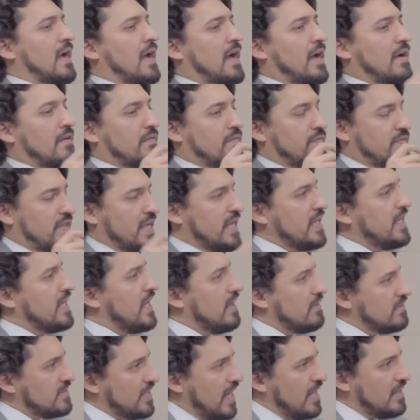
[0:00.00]
of thinking
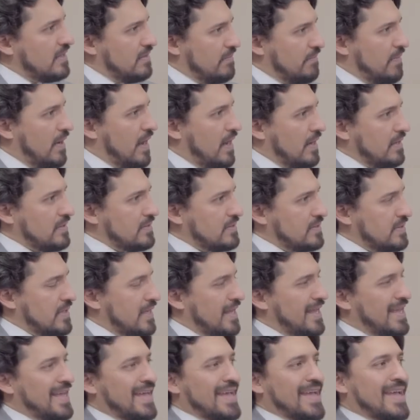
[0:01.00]
outside the box,
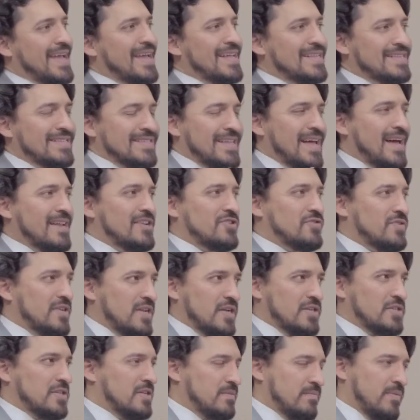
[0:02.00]
it's not
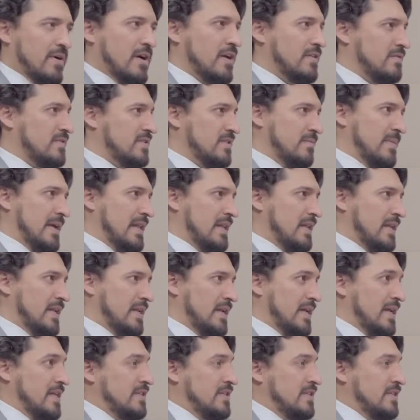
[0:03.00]
traditionally part of Cementlina.